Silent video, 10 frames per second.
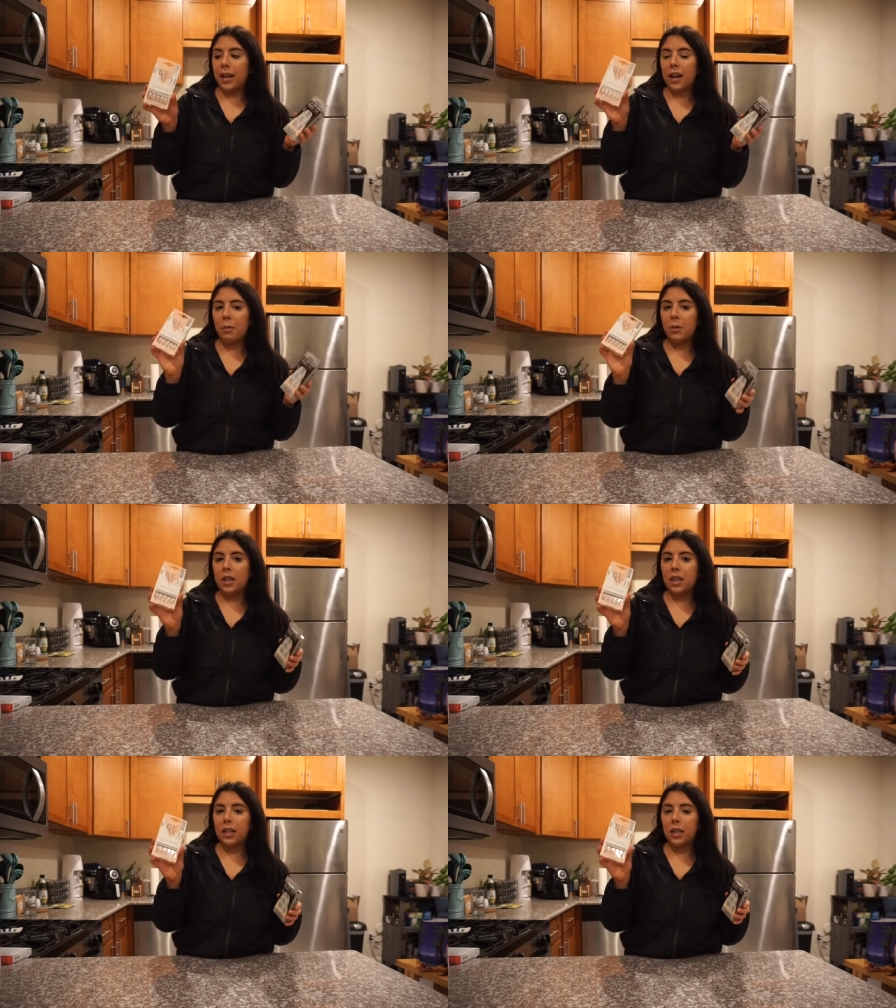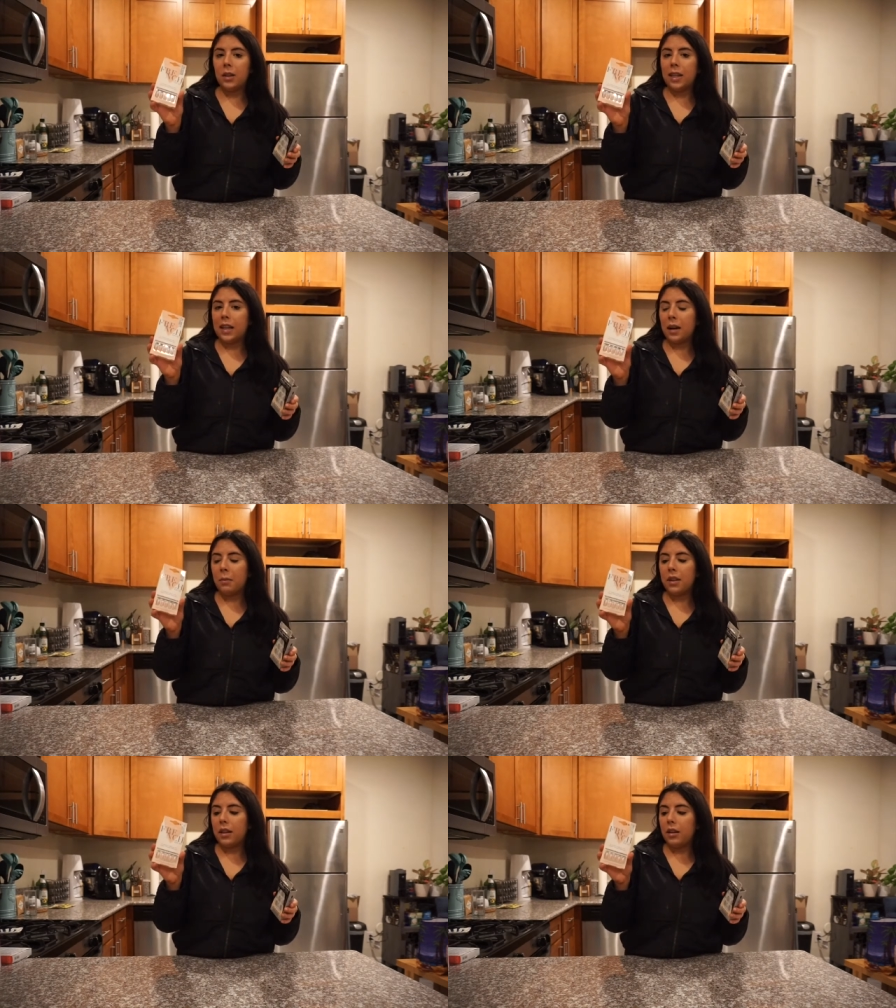They come with the glue, they
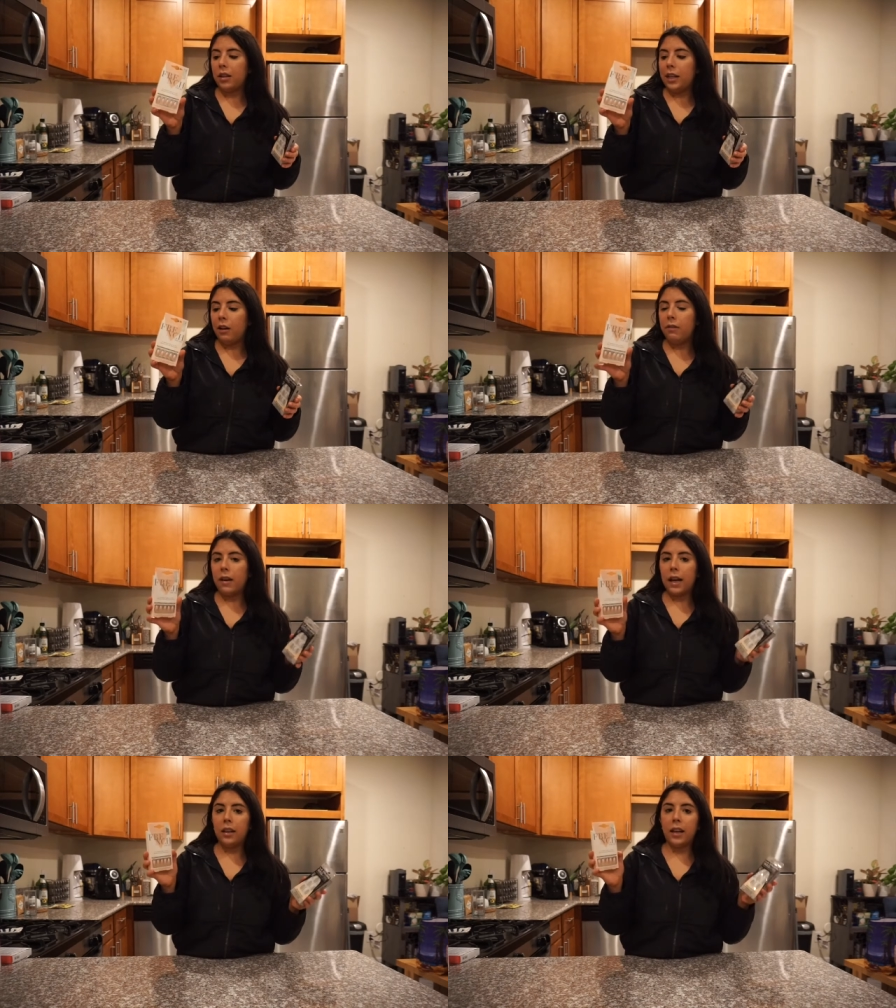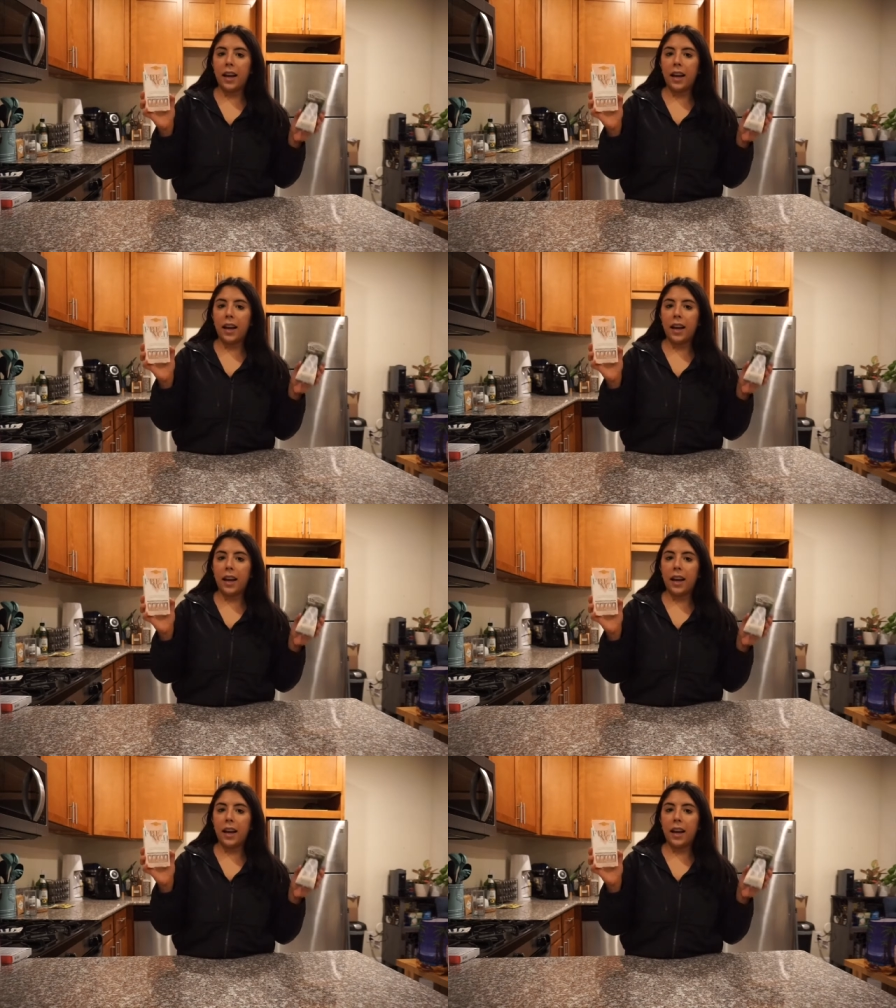come with the little nail filer